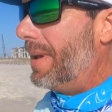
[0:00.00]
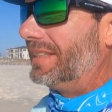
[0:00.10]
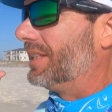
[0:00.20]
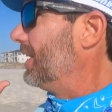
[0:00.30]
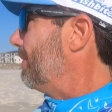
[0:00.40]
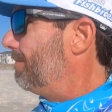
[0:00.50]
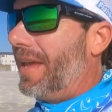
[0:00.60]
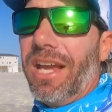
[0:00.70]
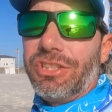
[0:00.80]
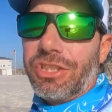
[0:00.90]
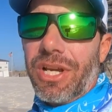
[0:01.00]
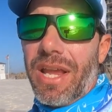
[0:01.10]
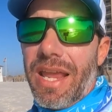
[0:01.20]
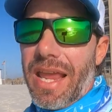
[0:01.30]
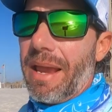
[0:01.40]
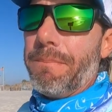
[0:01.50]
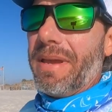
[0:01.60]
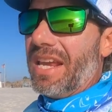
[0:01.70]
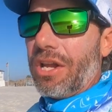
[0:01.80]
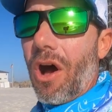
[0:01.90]
basically fish
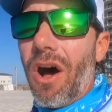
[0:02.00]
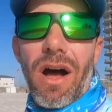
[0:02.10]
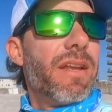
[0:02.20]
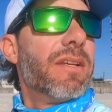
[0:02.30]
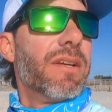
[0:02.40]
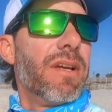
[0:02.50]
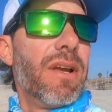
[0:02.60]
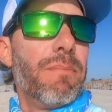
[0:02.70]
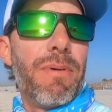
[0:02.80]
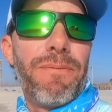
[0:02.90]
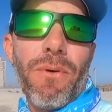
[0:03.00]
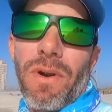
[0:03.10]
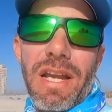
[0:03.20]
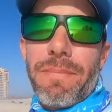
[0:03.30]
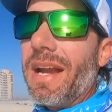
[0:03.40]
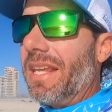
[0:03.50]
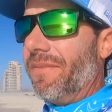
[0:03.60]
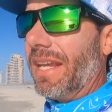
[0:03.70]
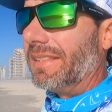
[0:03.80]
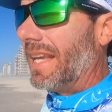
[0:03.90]
and be gone before anybody
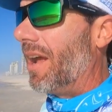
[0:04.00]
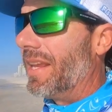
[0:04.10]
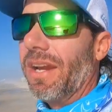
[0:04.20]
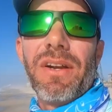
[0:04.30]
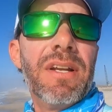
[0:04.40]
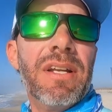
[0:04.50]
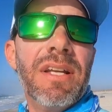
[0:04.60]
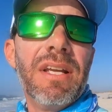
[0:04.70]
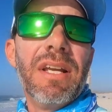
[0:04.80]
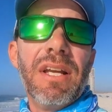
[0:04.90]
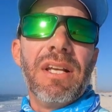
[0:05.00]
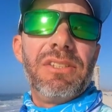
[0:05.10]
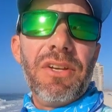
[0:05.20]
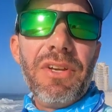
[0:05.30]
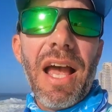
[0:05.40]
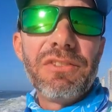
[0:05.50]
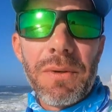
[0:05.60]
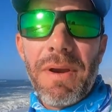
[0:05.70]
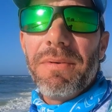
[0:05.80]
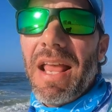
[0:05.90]
even gets out here. So you
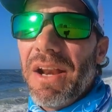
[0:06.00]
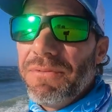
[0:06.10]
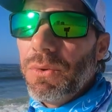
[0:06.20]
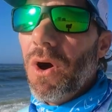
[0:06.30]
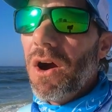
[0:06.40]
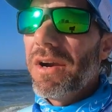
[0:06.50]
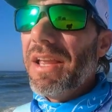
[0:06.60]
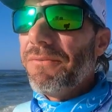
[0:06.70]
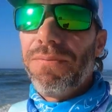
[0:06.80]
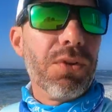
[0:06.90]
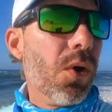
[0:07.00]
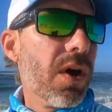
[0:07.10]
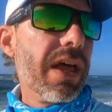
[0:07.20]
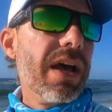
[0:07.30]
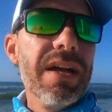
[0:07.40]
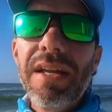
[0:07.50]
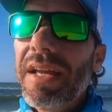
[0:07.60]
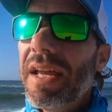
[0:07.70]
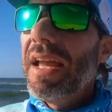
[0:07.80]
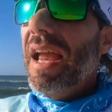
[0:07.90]
guys remember that if you are in Florida
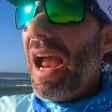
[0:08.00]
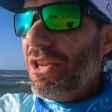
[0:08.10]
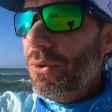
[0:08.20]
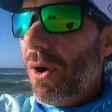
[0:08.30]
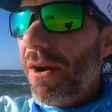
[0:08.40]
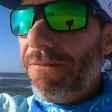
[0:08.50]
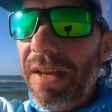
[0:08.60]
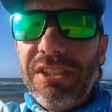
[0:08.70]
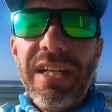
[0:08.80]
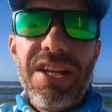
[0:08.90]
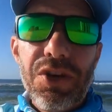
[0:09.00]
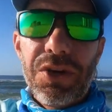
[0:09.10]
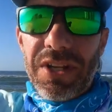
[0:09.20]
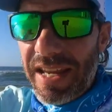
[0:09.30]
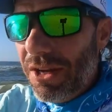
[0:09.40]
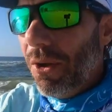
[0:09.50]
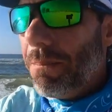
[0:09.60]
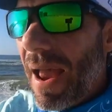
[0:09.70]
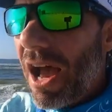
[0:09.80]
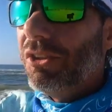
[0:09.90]
and you are fishing in your
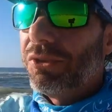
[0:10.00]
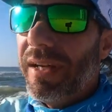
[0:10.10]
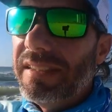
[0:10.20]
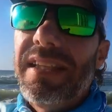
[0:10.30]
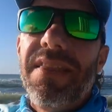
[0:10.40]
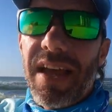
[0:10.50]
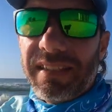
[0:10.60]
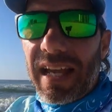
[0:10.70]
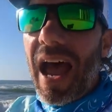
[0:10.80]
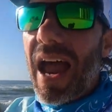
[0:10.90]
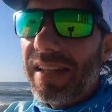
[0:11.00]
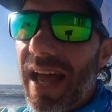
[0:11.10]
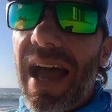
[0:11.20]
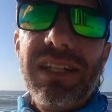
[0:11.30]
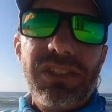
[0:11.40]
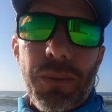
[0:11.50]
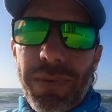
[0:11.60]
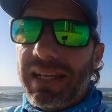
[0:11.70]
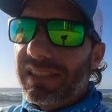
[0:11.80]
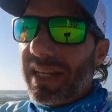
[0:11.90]
legal boundaries, the tide line.
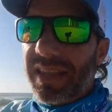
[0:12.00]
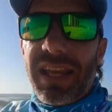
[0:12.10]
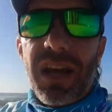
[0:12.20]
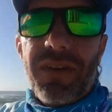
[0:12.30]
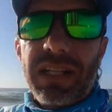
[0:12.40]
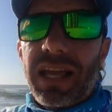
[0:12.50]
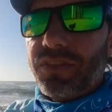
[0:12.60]
So basically think of it